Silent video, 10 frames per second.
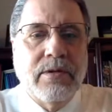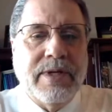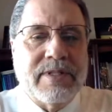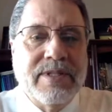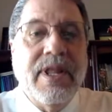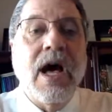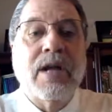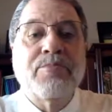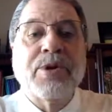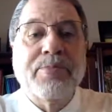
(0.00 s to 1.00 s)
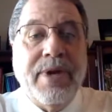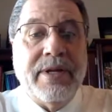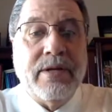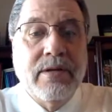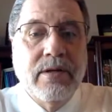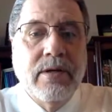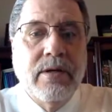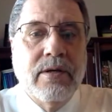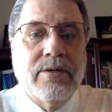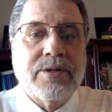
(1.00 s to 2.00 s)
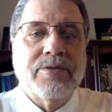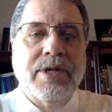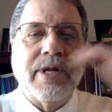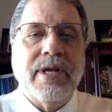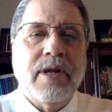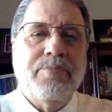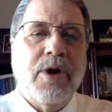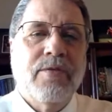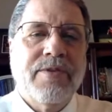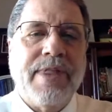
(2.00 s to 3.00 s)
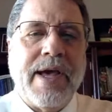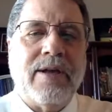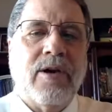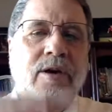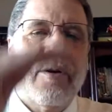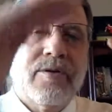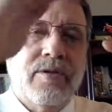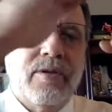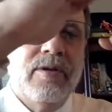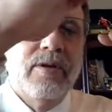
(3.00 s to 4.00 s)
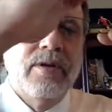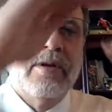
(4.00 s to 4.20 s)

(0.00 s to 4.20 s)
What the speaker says: It's not permitted. So to get up over that hurdle,